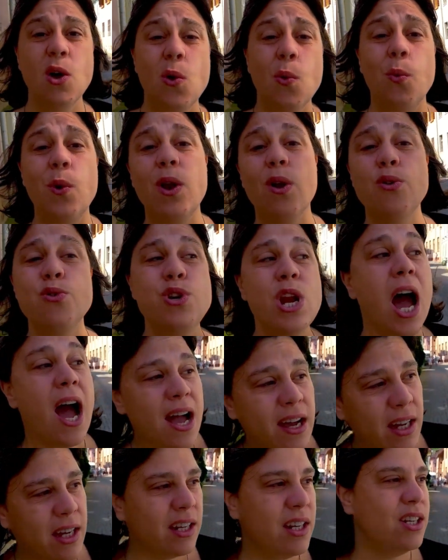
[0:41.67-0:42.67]
We are
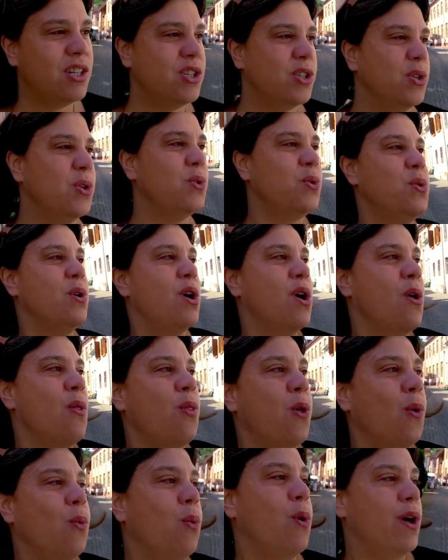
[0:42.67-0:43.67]
not gonna do
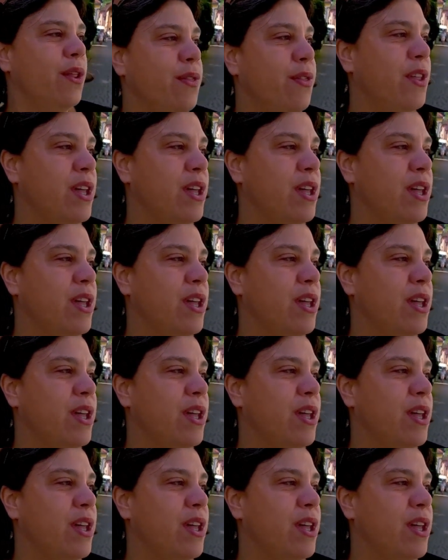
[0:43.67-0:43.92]
the one